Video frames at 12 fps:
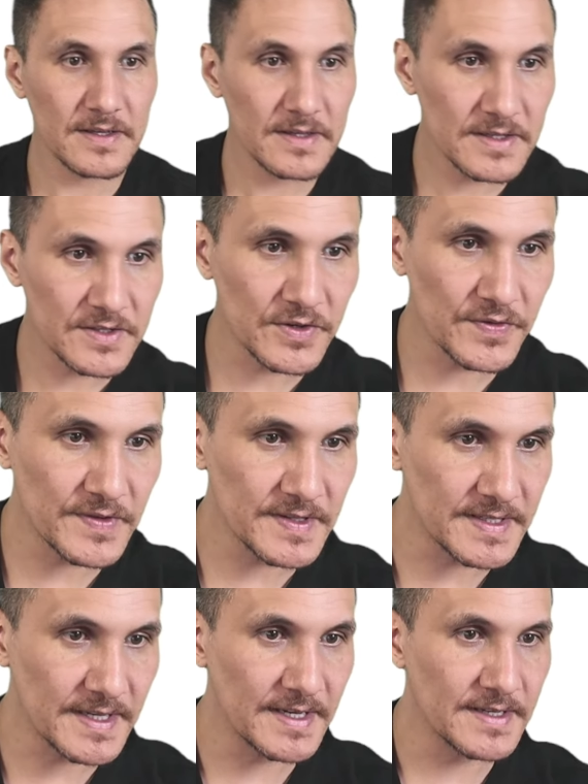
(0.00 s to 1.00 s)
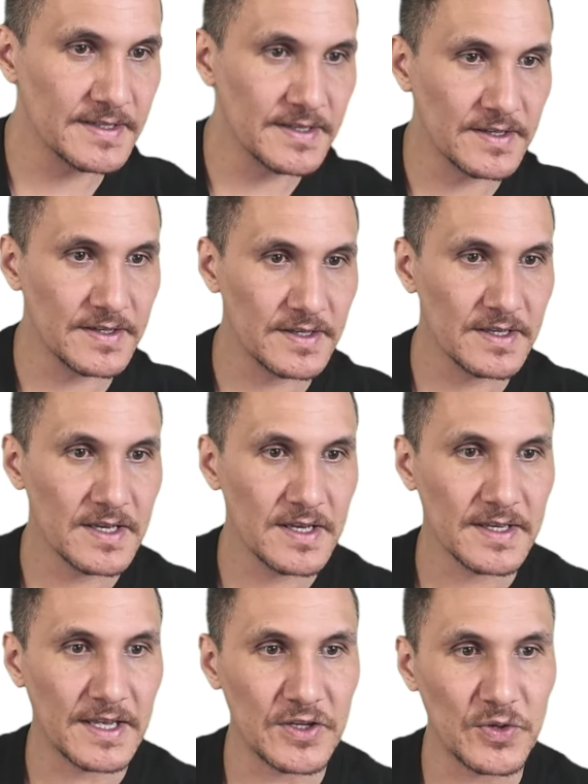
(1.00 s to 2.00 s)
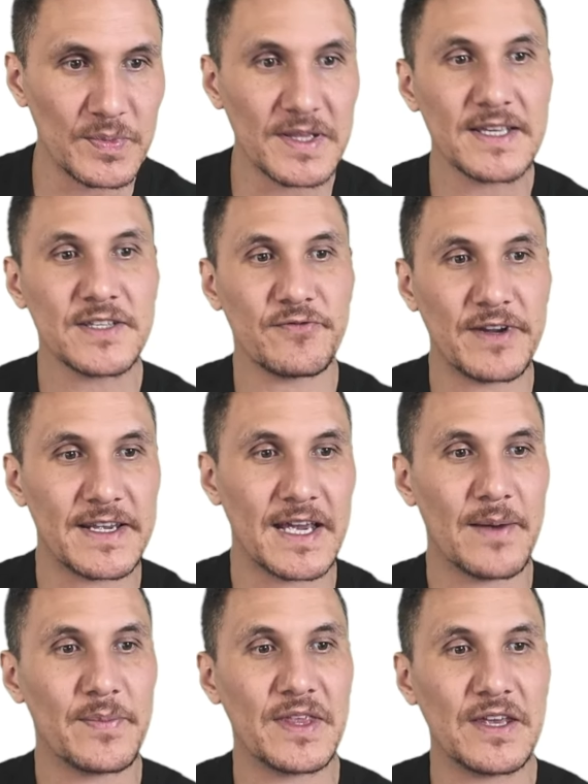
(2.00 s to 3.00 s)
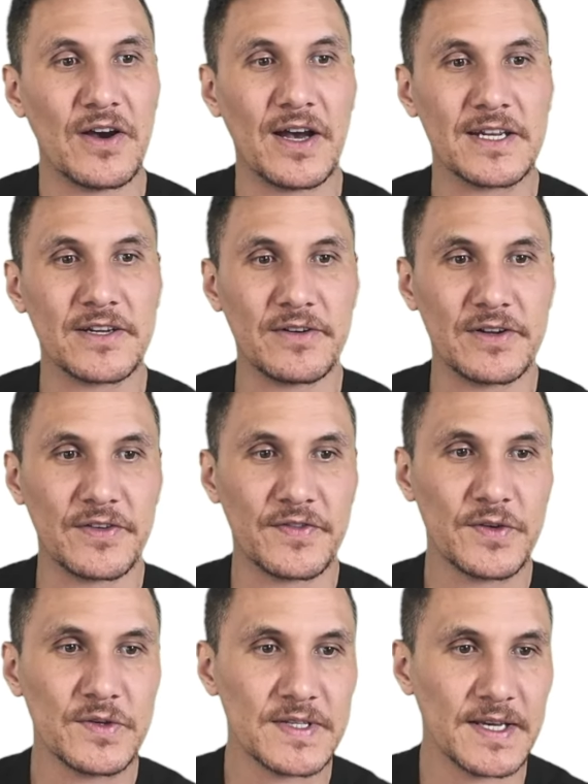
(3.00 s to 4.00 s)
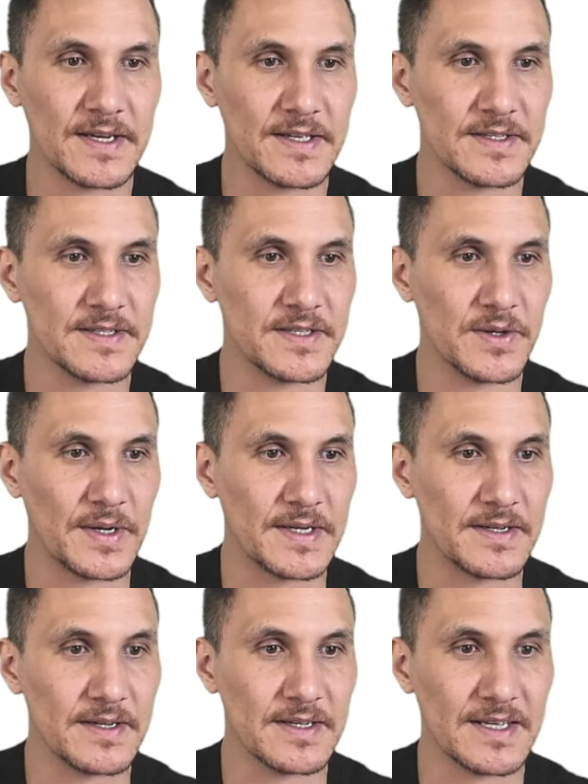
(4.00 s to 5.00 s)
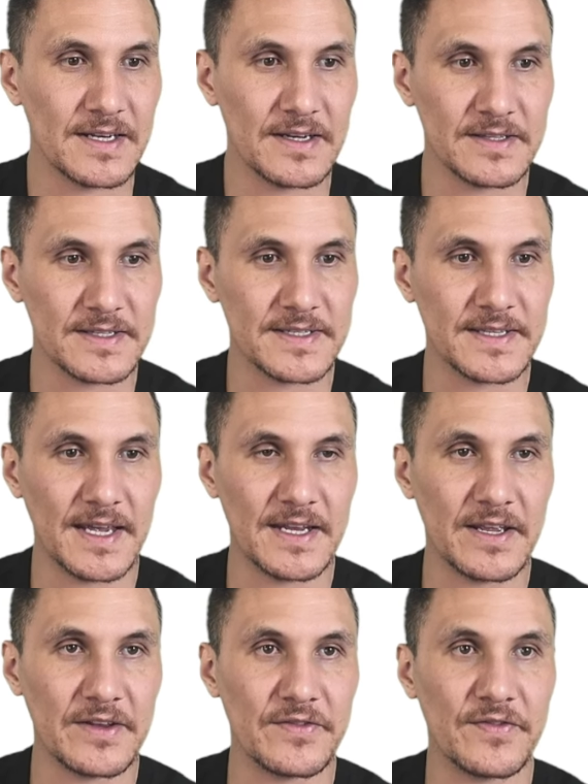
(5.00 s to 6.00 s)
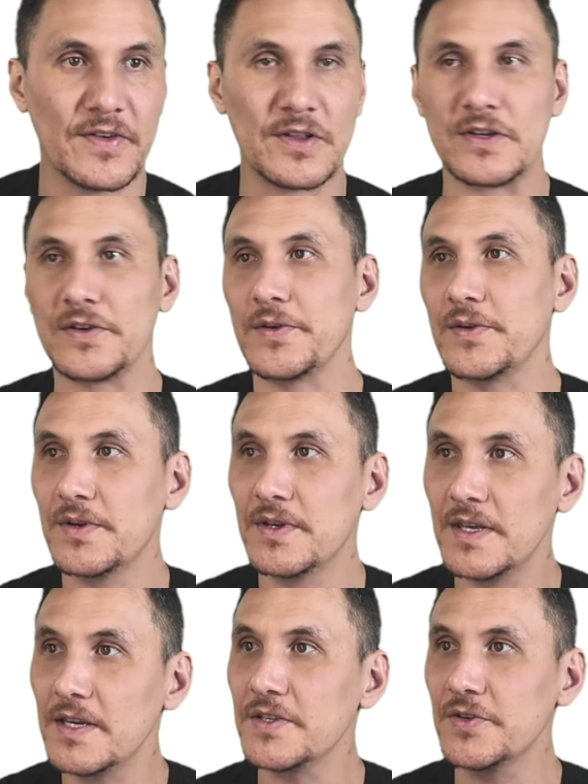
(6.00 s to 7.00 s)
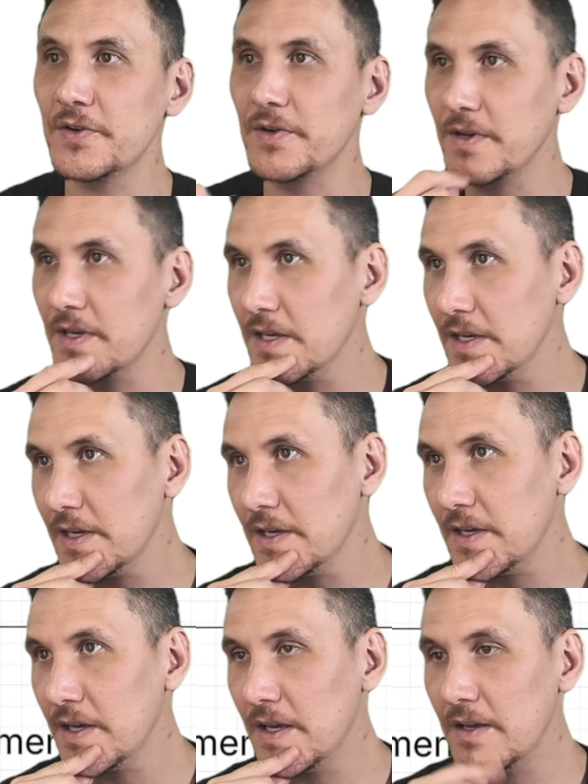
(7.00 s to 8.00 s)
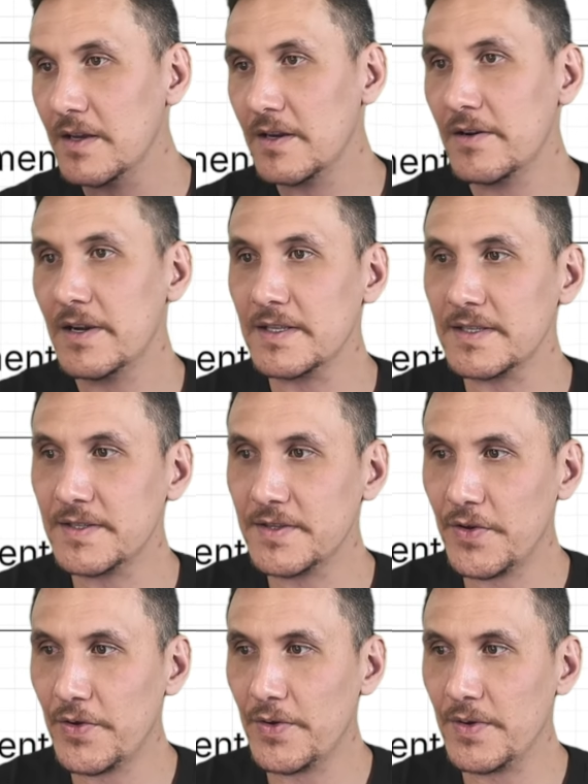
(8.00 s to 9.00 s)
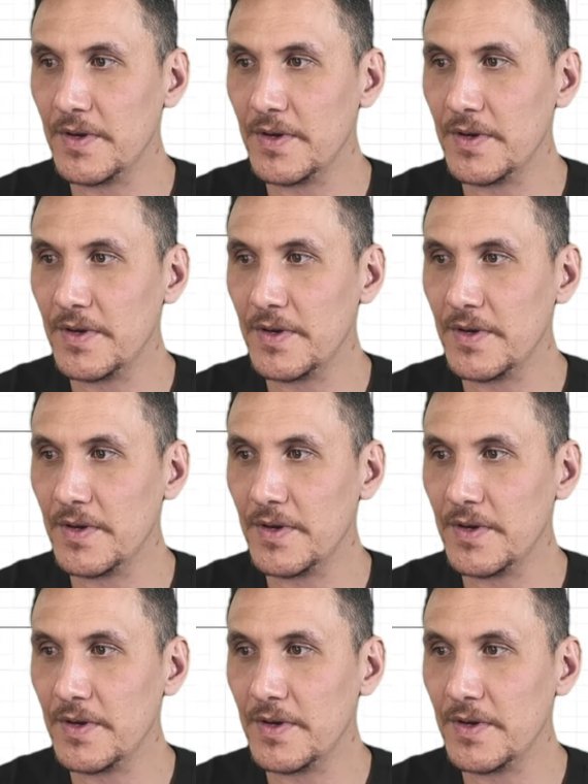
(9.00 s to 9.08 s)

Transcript: Sufin says, can you please recap the idea in a few seconds so I can understand and follow you? Yeah, sure. All right, so